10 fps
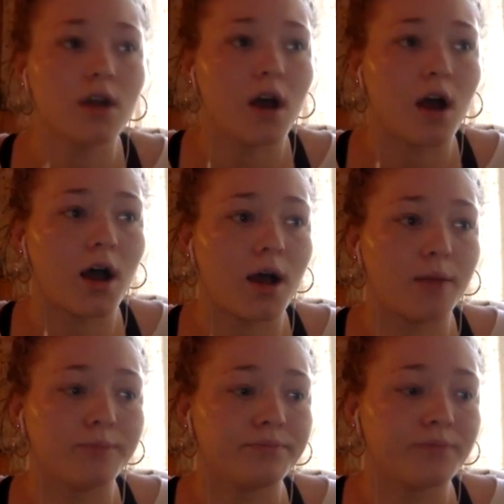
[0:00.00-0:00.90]

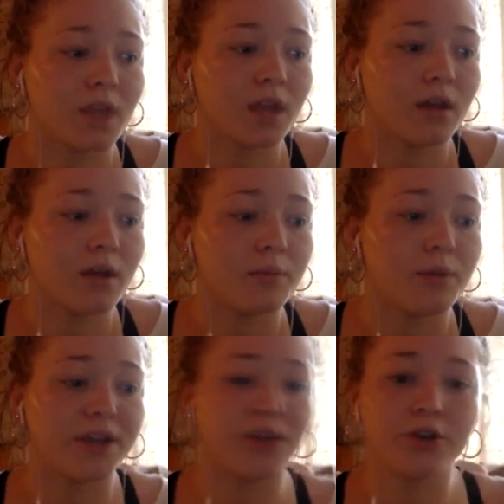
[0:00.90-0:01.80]

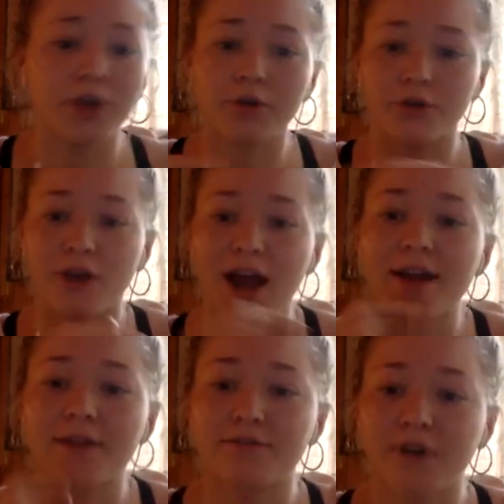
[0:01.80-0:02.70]
But you know, you
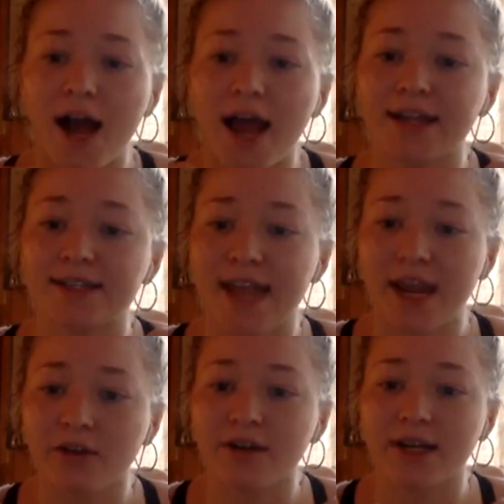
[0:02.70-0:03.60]
kind of find
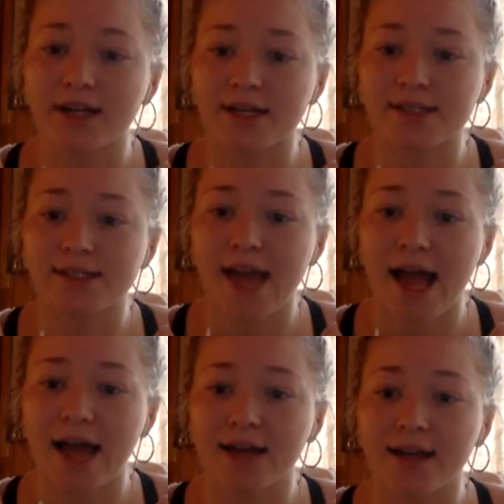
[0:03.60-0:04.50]
areas
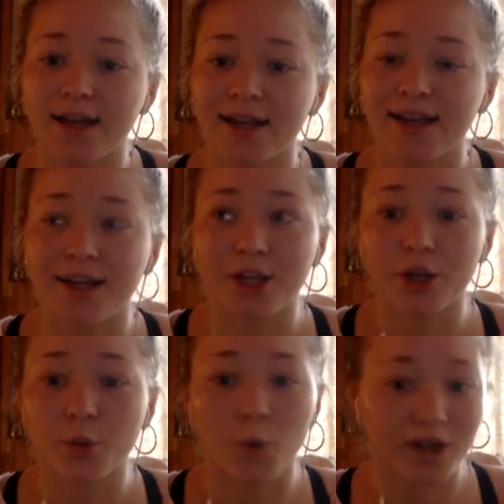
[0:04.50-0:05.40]
that
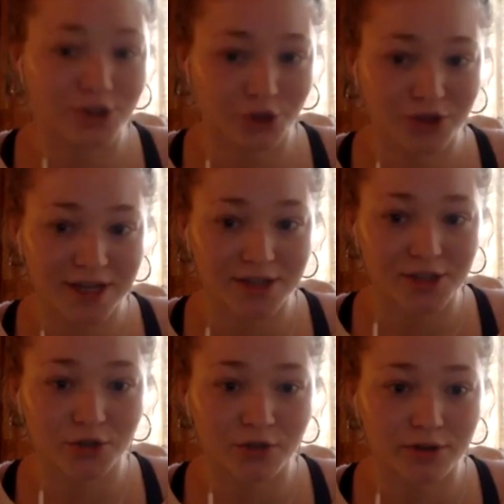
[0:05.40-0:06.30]
once your dance
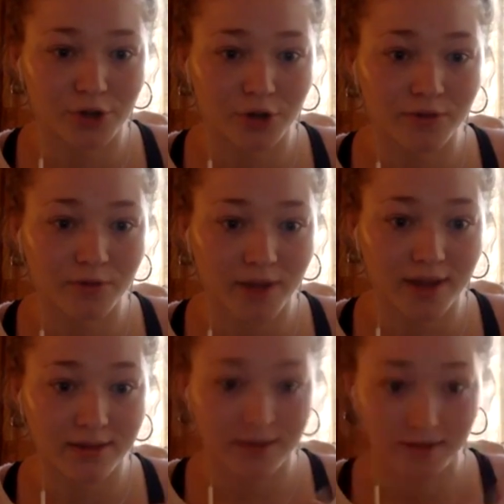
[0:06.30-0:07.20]
career is over
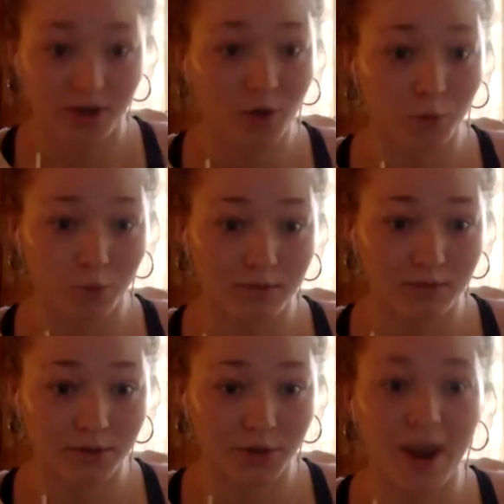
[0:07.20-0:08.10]
with, you know,
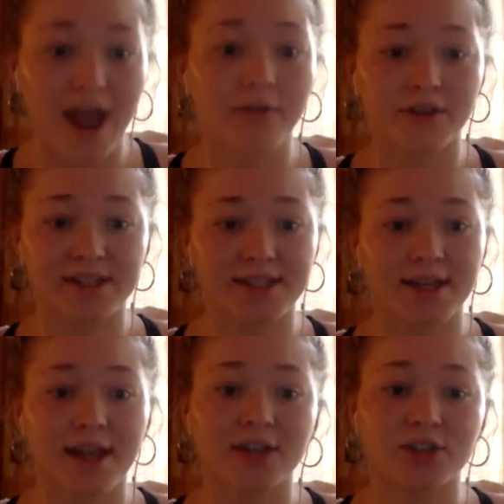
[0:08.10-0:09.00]
you have all these
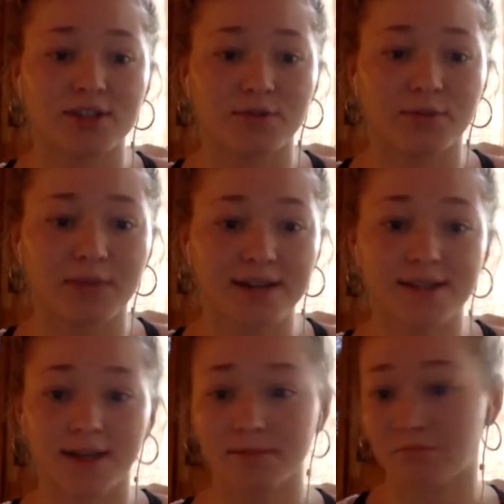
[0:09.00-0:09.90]
connections from
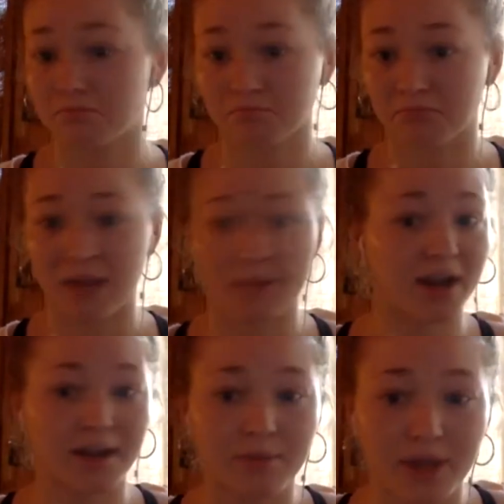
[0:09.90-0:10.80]
dancing. Maybe
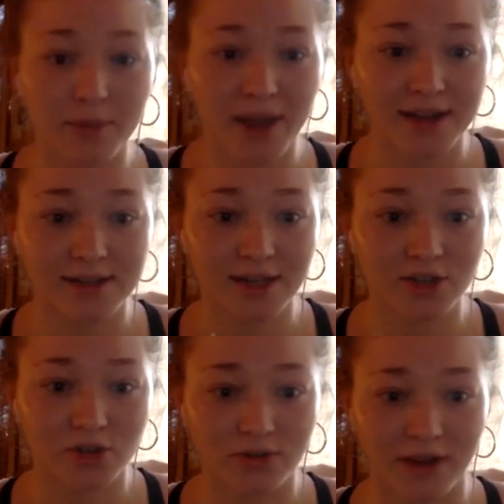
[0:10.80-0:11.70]
I could be a
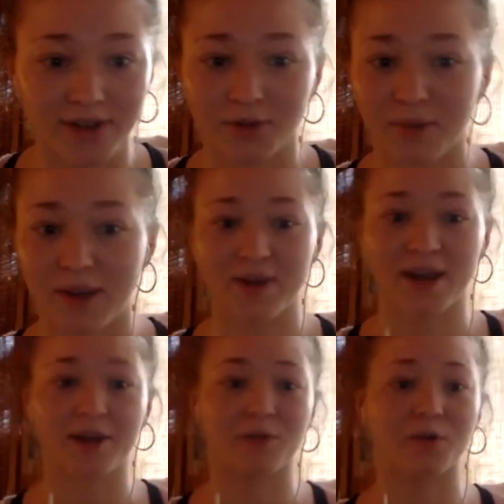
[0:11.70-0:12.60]
backstage director. Maybe
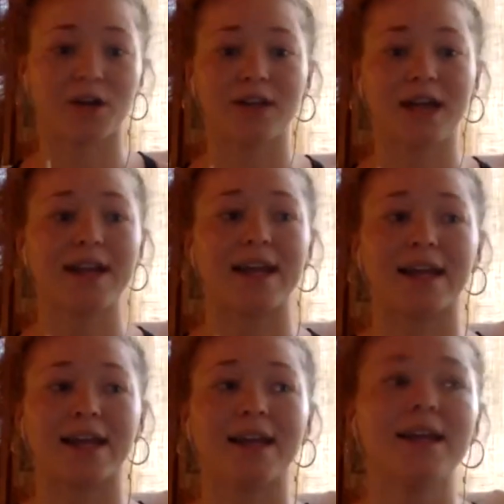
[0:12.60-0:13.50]
I could work
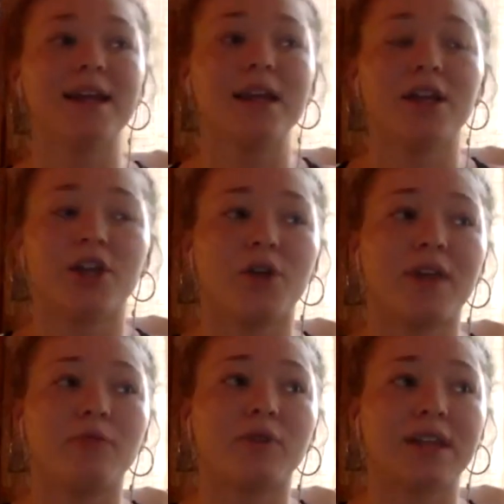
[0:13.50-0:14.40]
lighting. You know, they
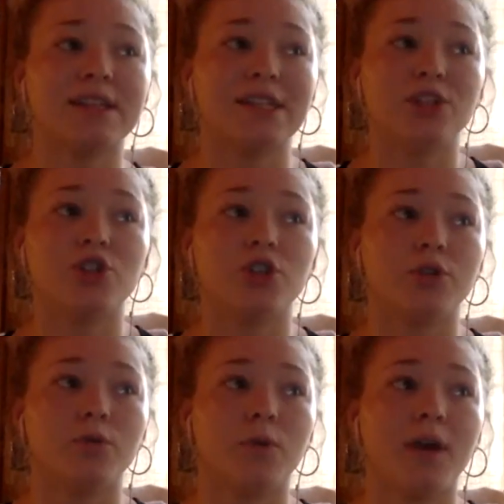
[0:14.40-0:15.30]
really teach
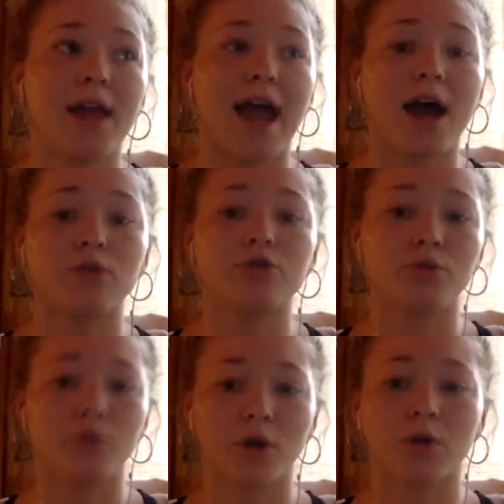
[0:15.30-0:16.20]
you how to
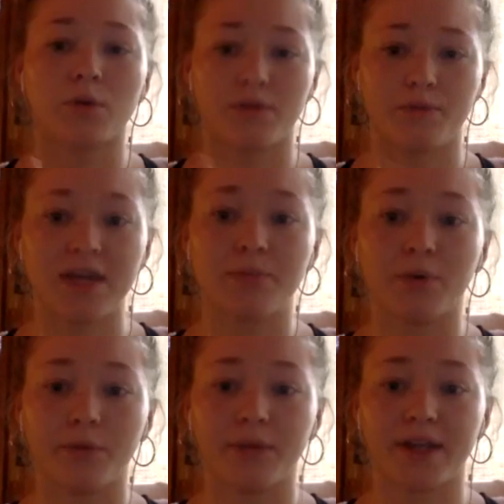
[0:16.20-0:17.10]
work with people,
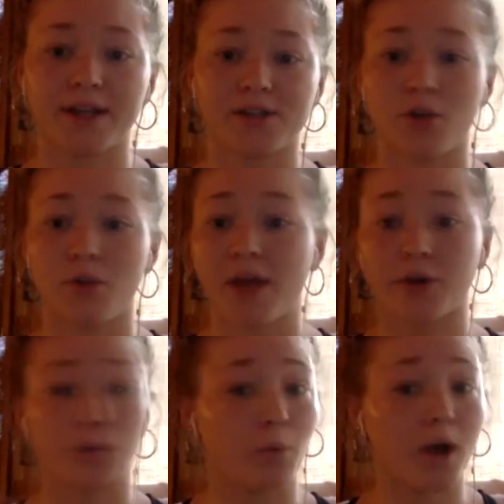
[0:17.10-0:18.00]
because no matter
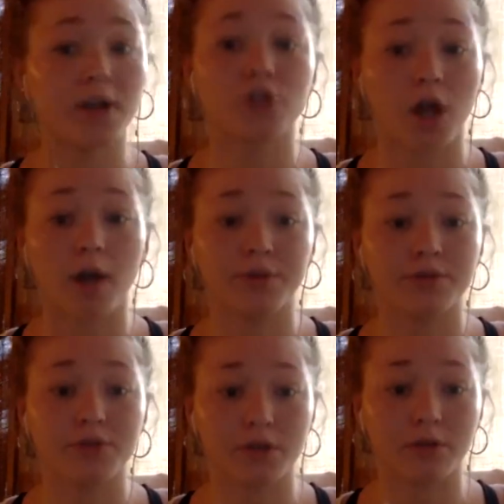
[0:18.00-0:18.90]
what job you
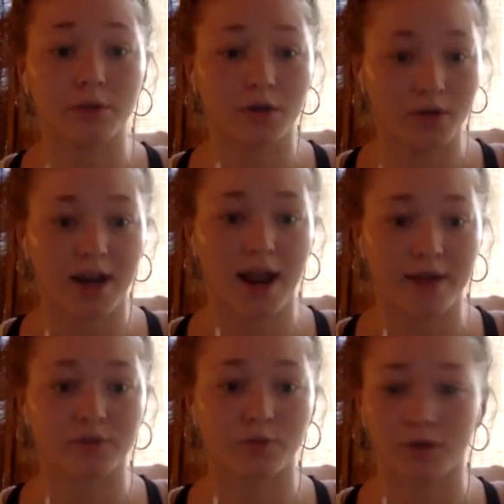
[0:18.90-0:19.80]
do, you're going to have
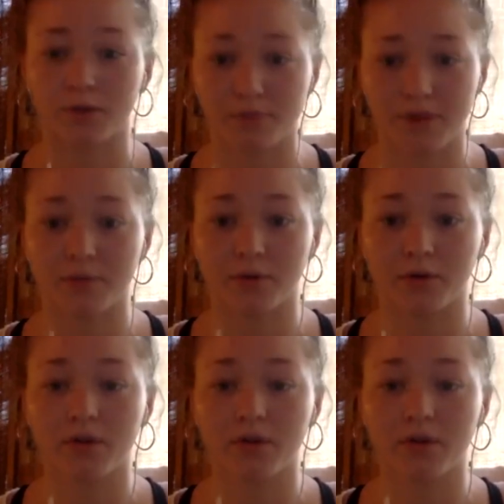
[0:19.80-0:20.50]
to work with people.